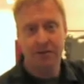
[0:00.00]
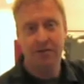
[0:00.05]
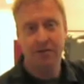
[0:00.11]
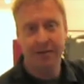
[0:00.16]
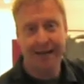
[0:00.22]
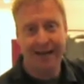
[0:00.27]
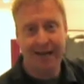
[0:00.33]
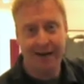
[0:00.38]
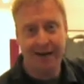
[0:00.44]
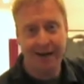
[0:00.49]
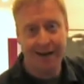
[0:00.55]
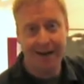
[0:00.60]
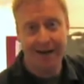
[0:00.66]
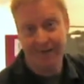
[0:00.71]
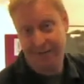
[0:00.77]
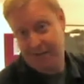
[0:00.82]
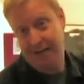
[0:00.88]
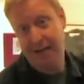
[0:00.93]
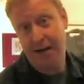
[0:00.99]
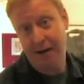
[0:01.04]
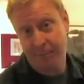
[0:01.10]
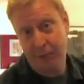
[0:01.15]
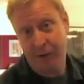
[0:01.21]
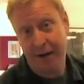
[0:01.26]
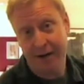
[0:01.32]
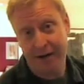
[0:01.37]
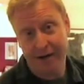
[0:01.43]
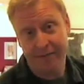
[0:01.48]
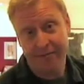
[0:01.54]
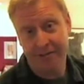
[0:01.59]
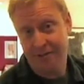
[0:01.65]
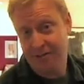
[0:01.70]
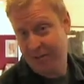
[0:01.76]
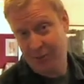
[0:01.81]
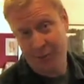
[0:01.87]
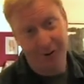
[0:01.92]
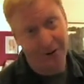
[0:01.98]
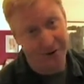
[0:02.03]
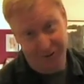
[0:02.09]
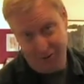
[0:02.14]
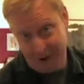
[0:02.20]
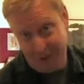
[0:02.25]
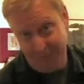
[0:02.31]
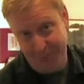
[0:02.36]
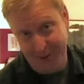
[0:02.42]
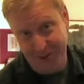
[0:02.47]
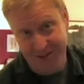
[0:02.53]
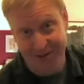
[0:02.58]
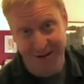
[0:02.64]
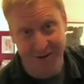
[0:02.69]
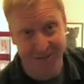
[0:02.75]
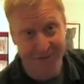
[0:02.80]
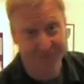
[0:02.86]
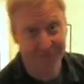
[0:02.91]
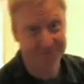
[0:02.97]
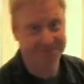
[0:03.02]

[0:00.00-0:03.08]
to get it bright enough to see where to drop your stuff.